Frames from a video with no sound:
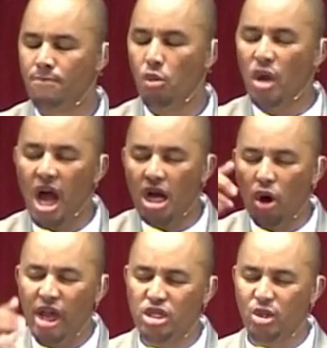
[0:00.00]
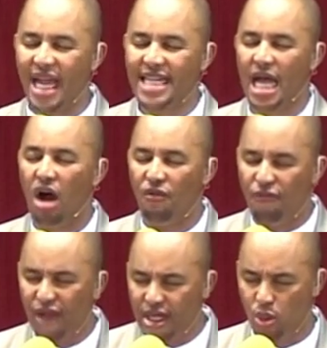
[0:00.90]
We are going to get our
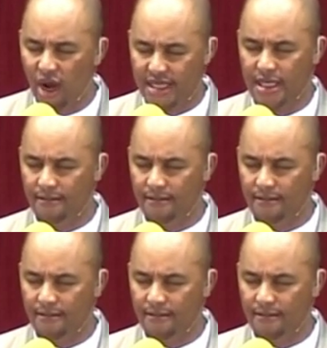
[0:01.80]
feet wet.